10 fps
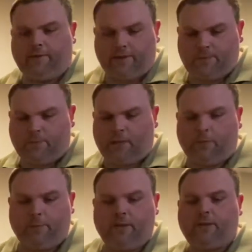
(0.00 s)
That's
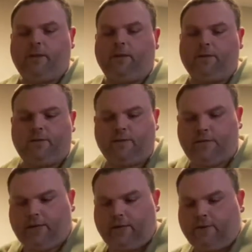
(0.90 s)
probably the closest
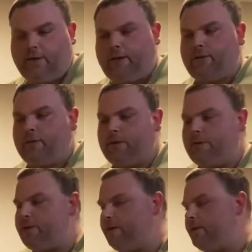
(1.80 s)
sound to an actual
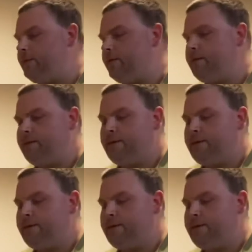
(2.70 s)
acoustic right there.